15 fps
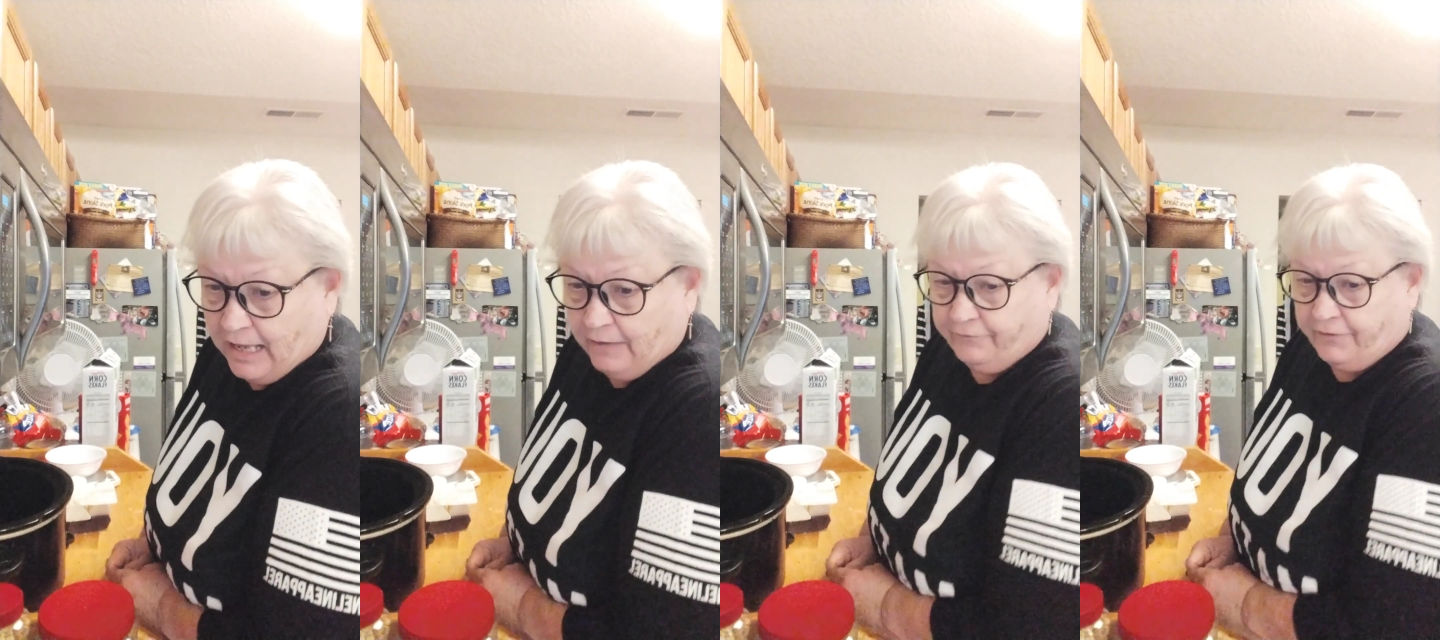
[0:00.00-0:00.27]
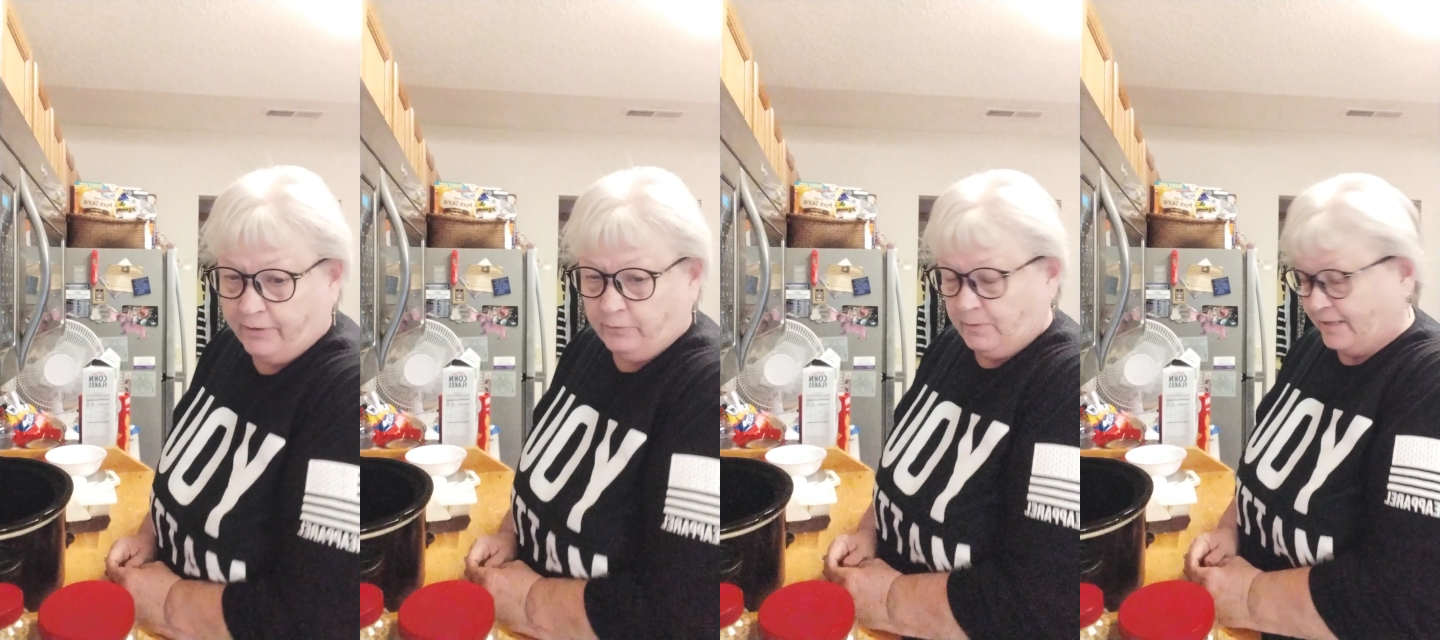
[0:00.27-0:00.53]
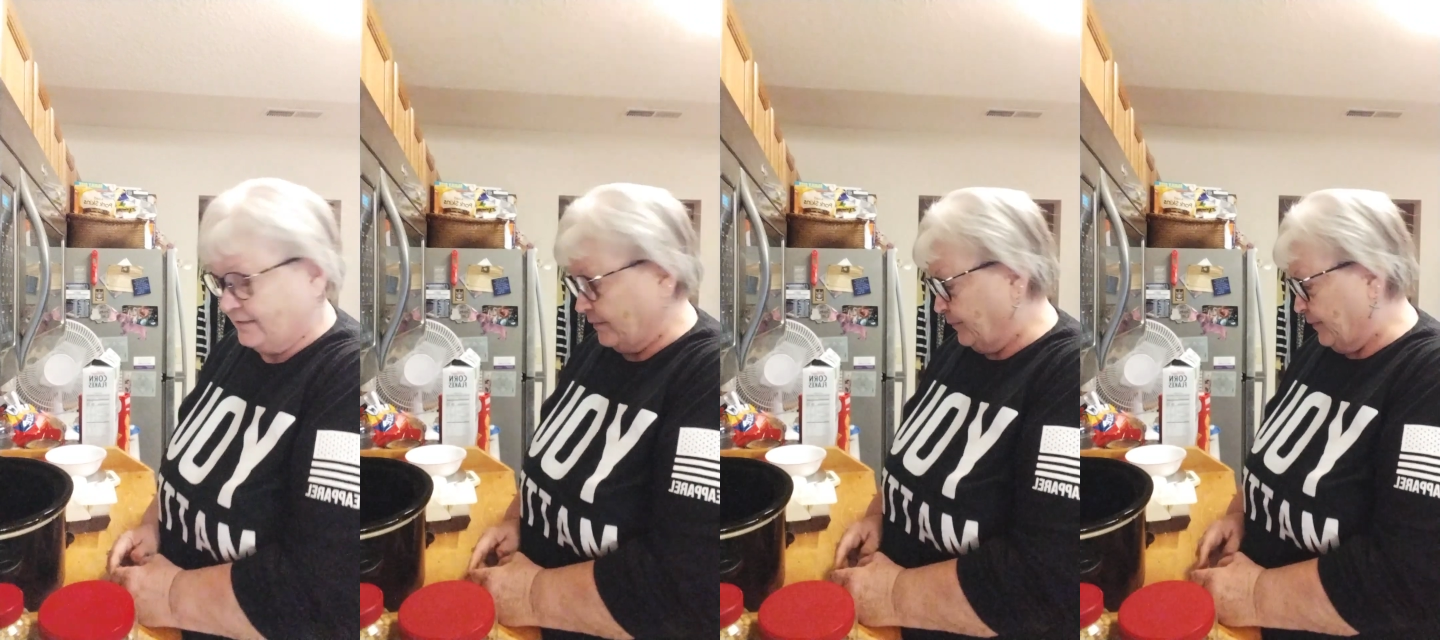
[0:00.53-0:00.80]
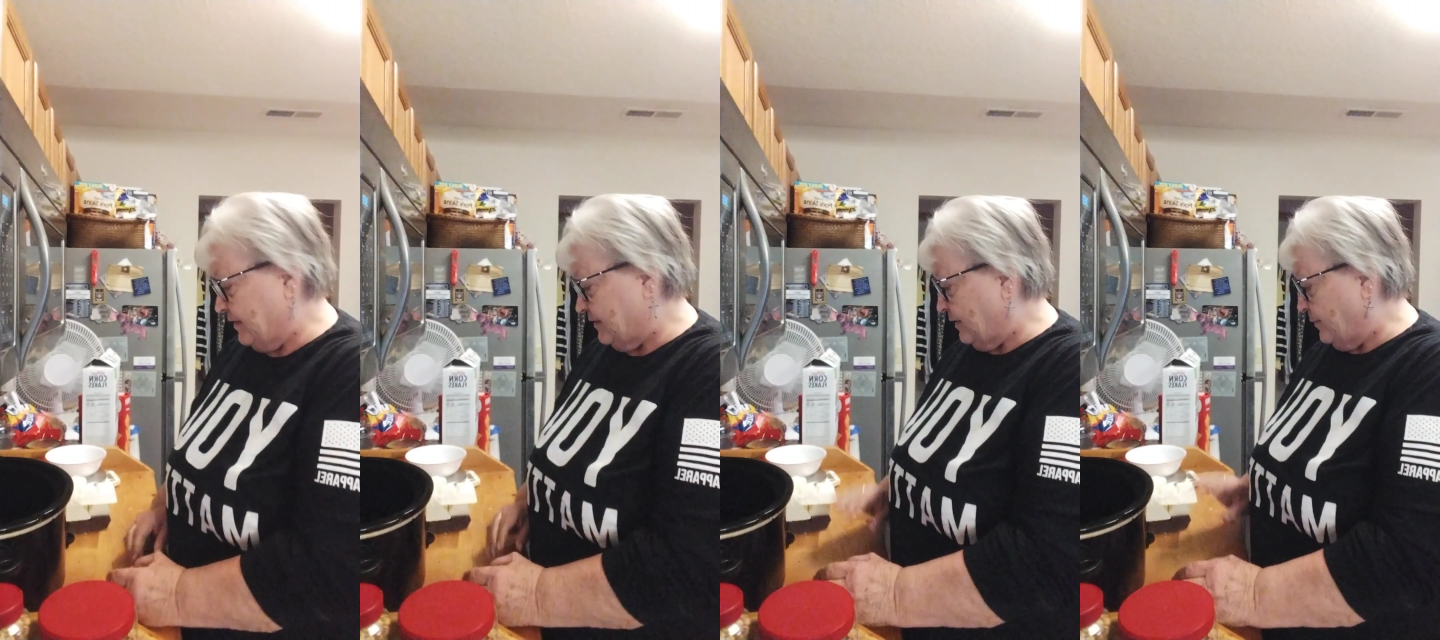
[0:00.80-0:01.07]
fun
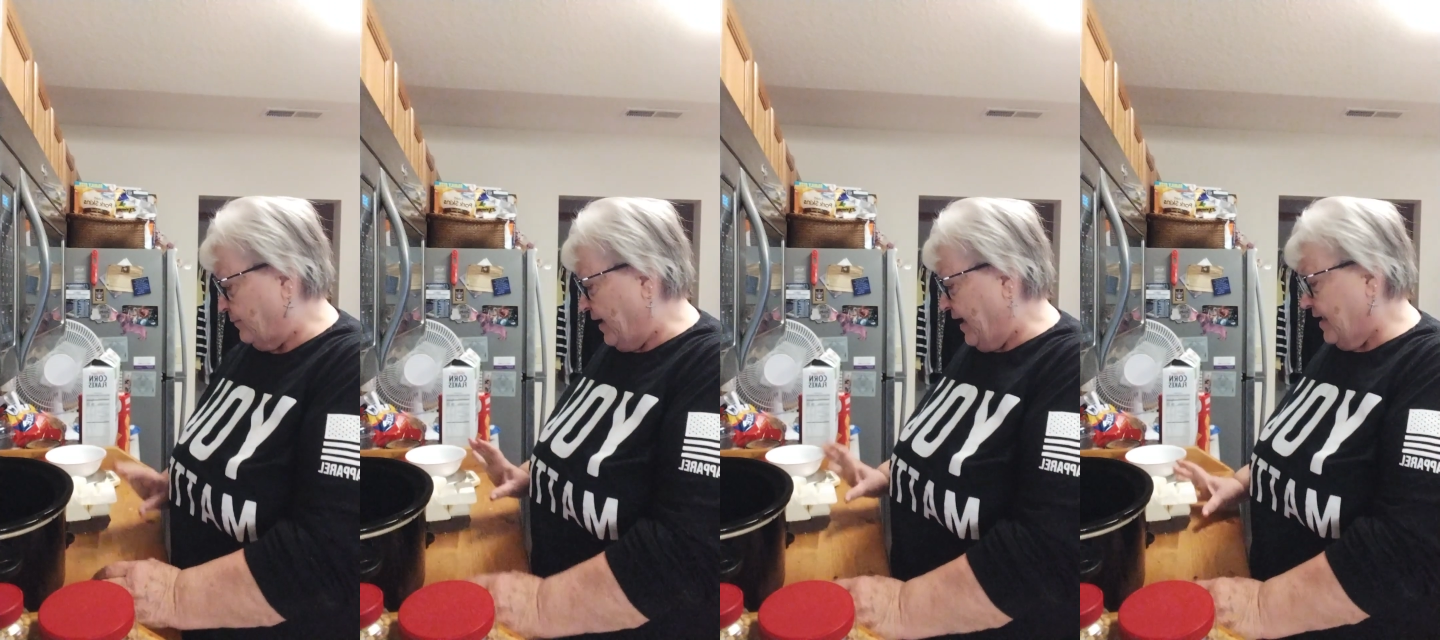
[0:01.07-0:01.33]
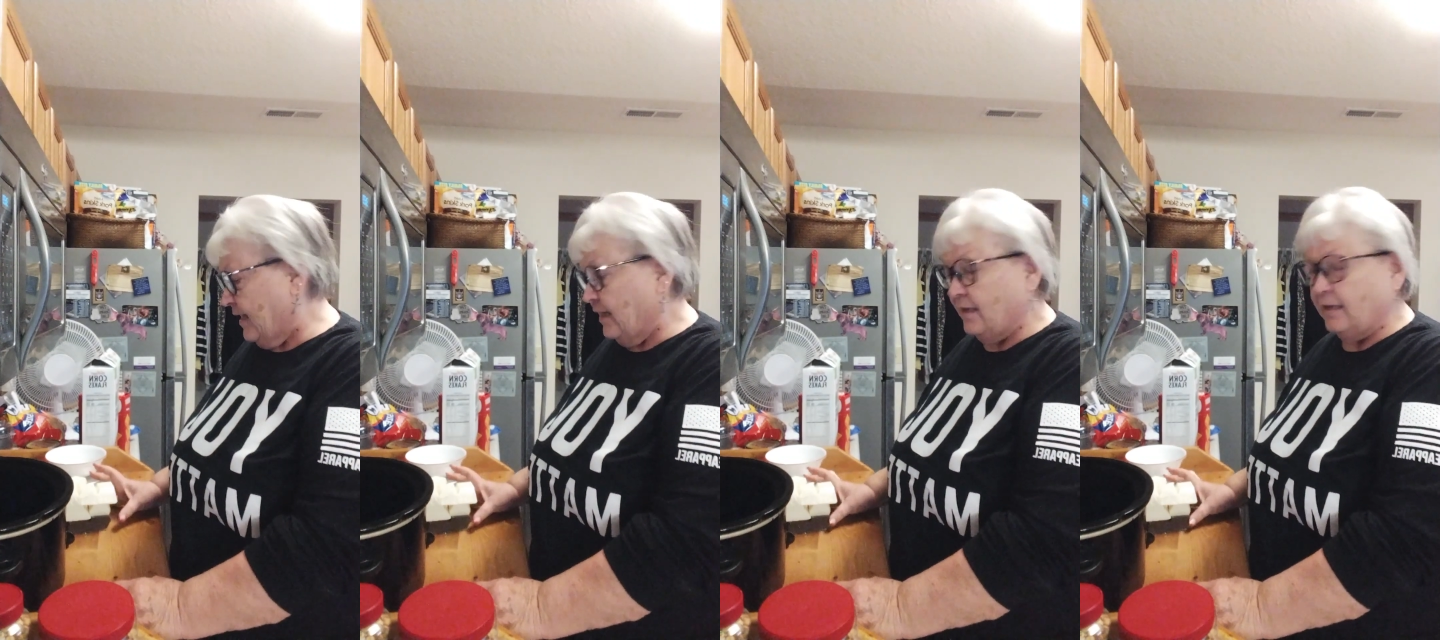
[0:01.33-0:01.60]
recipes to make.